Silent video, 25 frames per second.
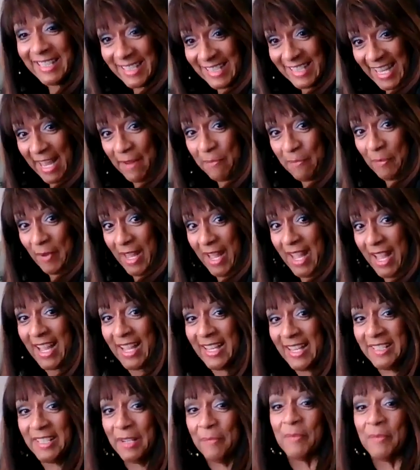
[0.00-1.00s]
they sat
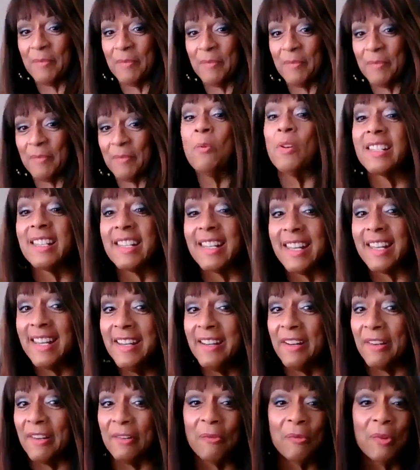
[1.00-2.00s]
behind him. They wanted to
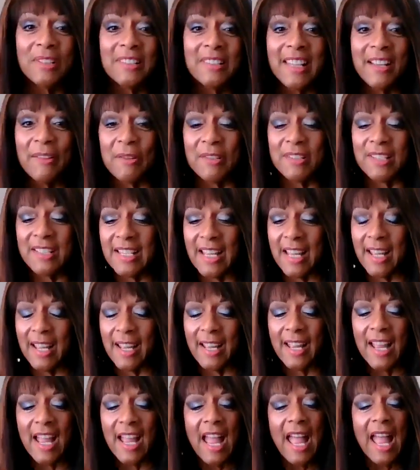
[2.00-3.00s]
hear what they were
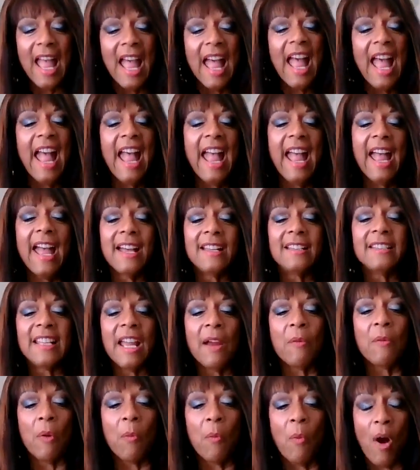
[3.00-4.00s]
saying, and
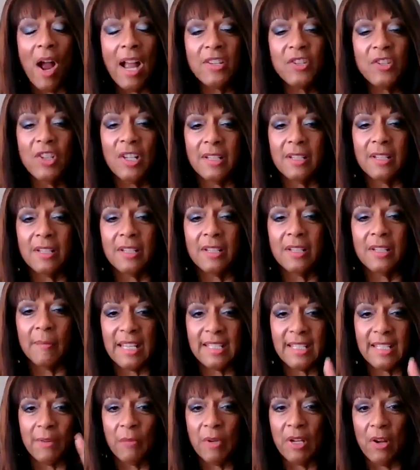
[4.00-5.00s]
they were watching
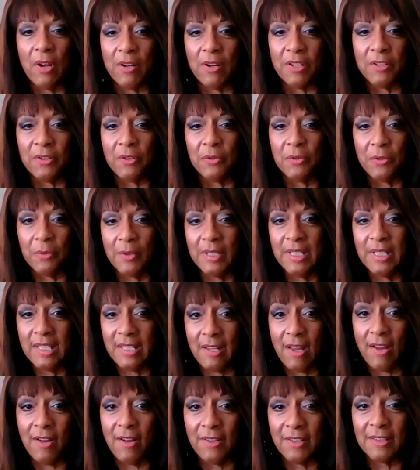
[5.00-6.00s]
them. I said, we're going to do
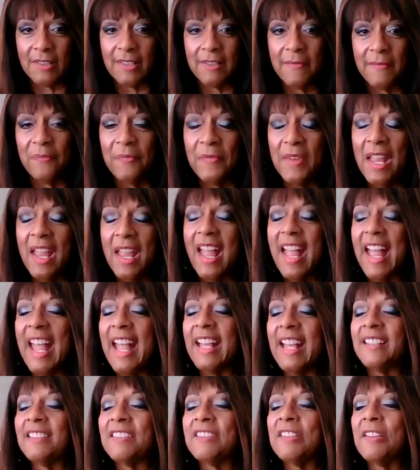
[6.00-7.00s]
3 songs.
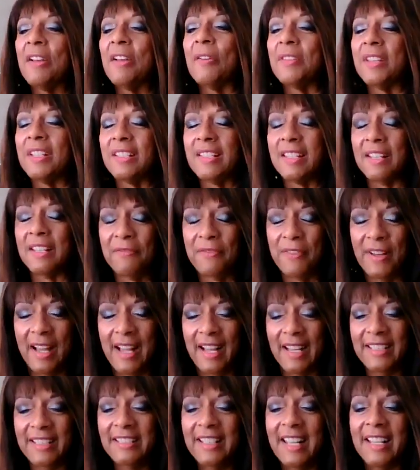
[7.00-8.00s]
And so they said,
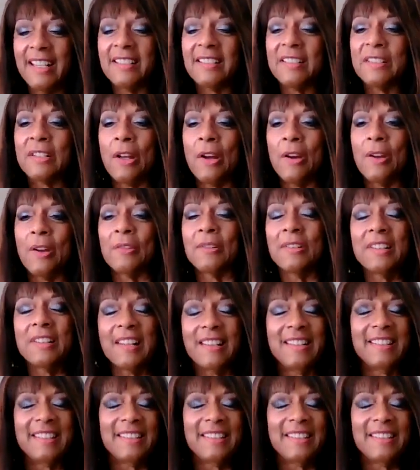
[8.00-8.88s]
fine. And so